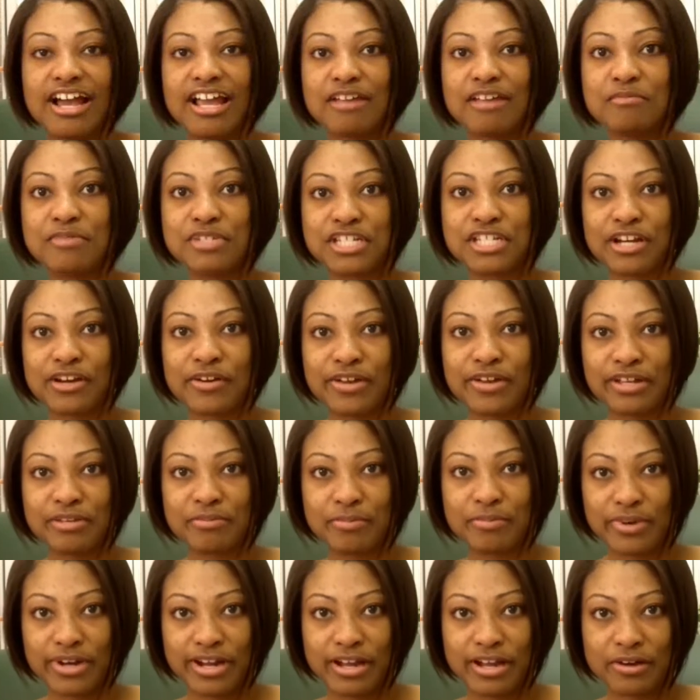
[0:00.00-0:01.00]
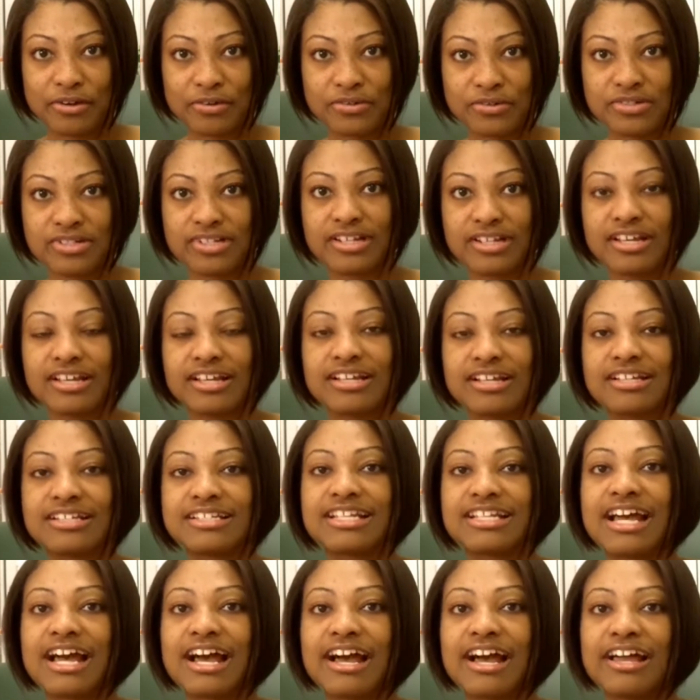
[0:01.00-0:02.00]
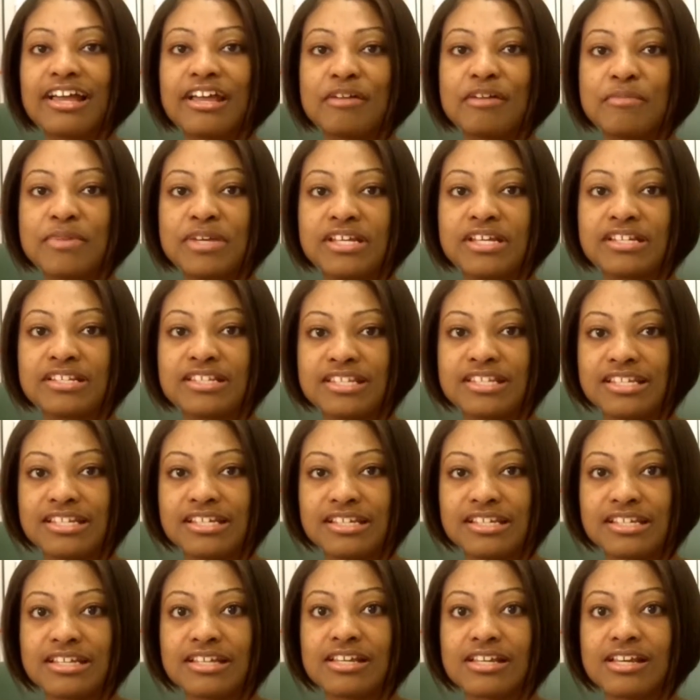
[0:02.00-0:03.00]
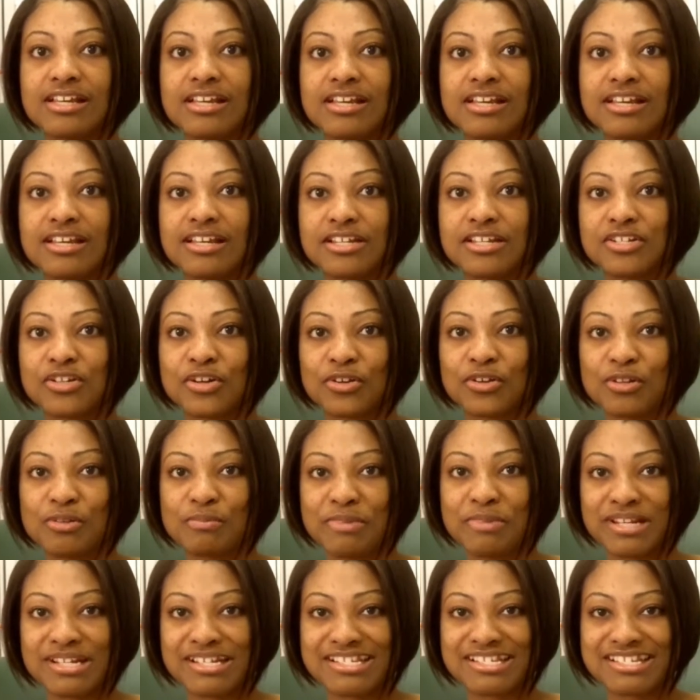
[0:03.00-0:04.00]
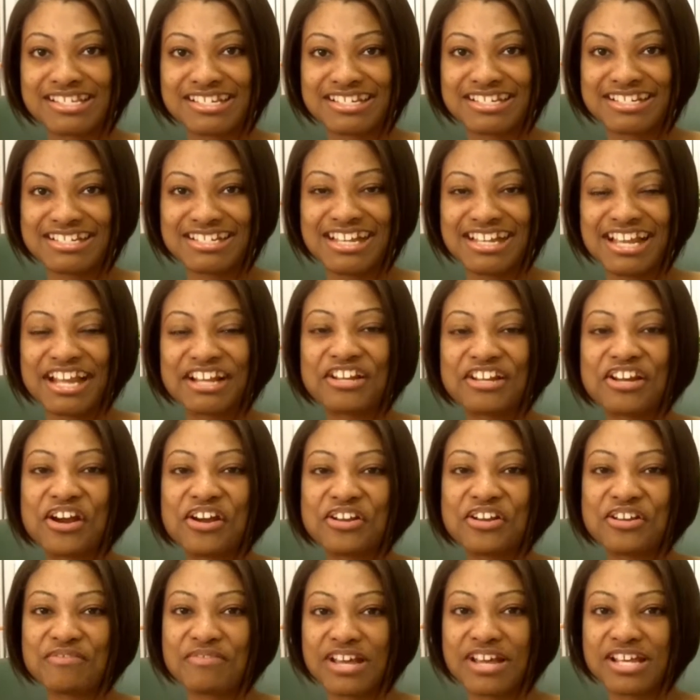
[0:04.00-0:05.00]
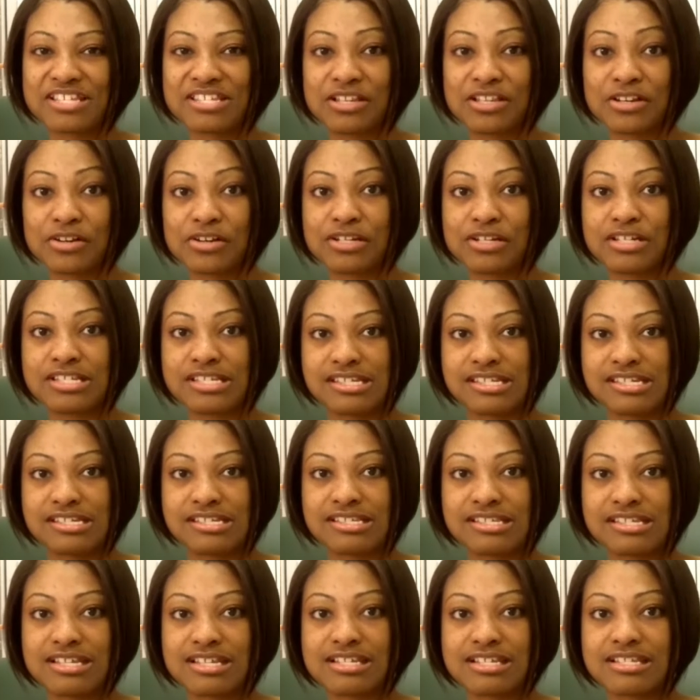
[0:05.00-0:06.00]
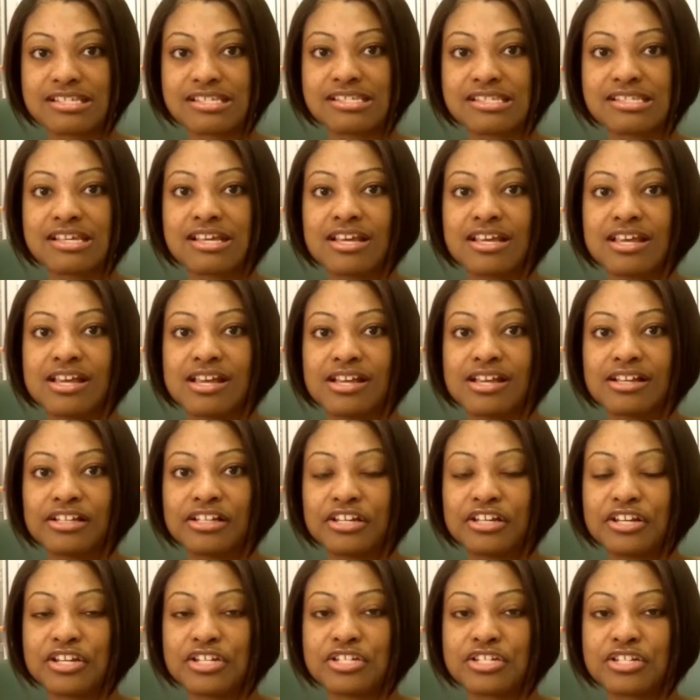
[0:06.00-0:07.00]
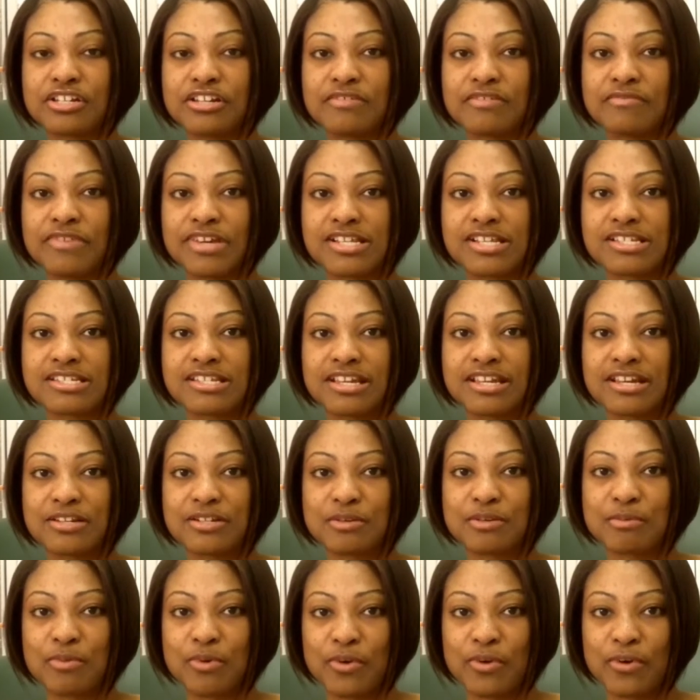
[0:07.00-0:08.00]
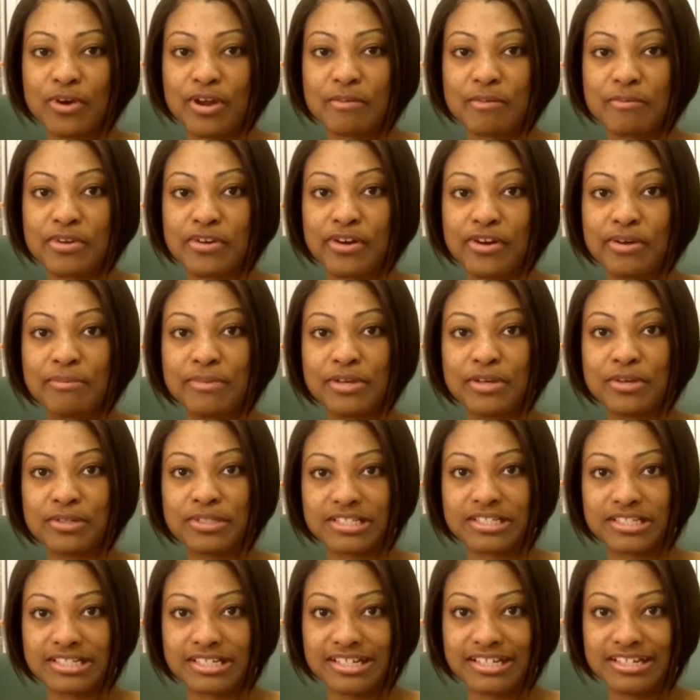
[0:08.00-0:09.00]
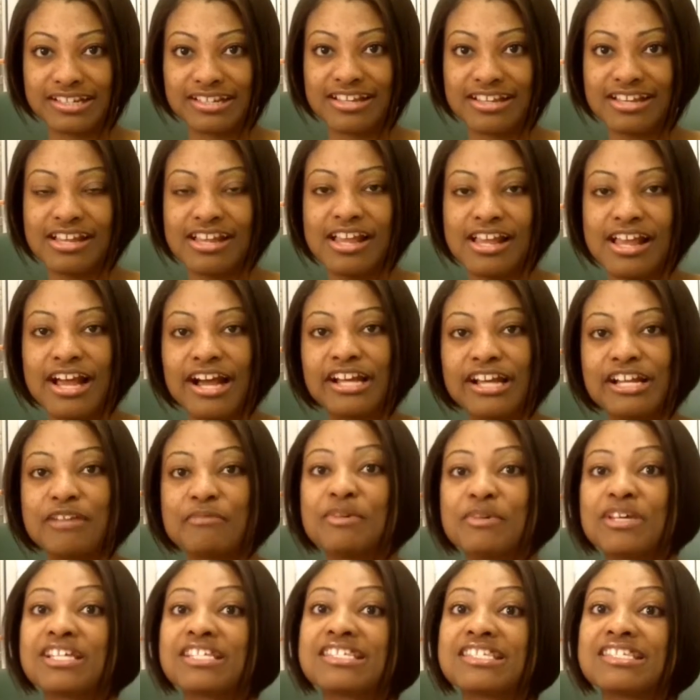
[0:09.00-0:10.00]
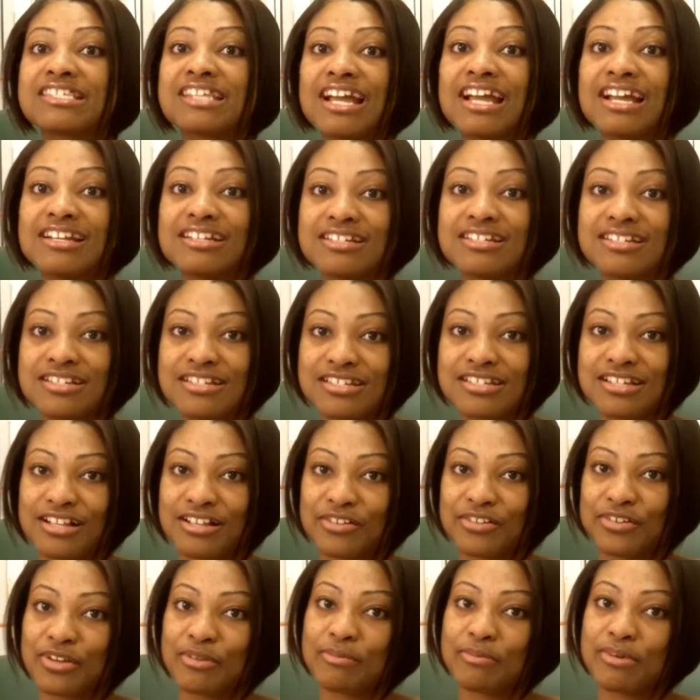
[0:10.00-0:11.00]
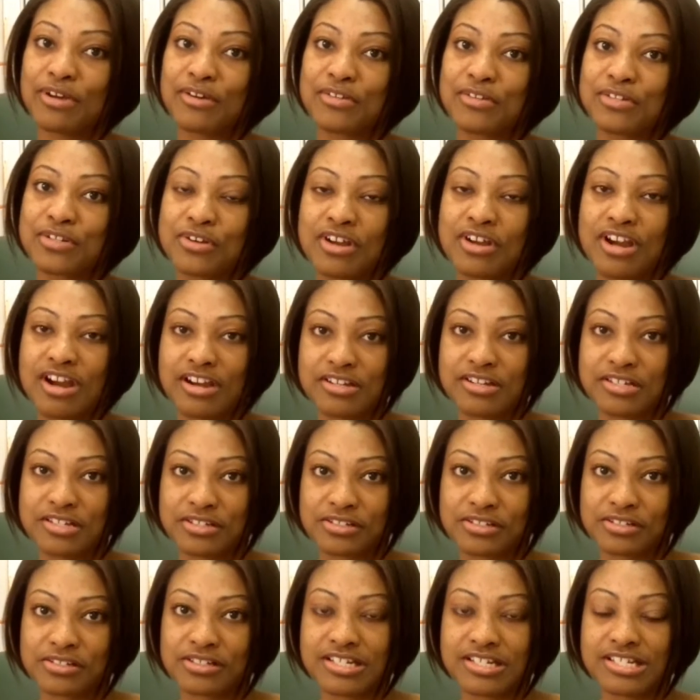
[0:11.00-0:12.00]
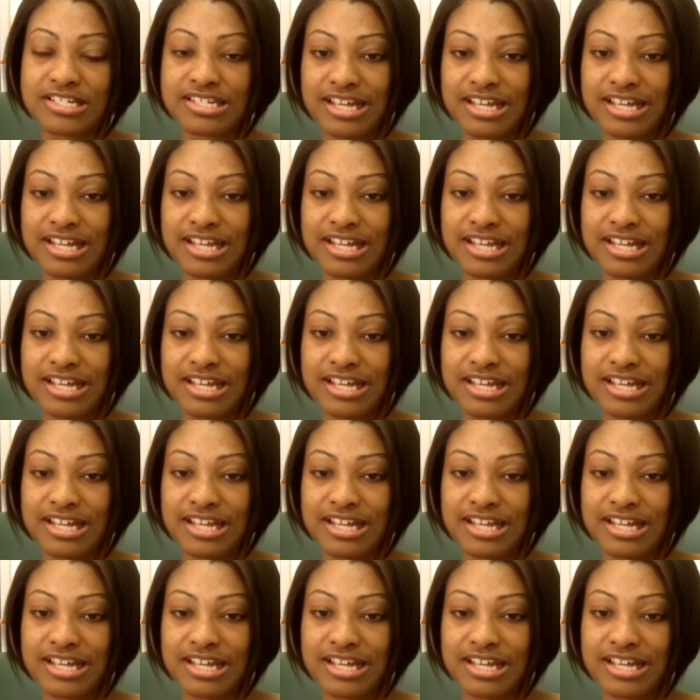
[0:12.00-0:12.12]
I am Sherry-Ann Brown, and I am in the Internal Medicine and Cardiovascular Diseases Clinician Investigator Program here at Mayo Clinic, and I'm excited to tell you about our article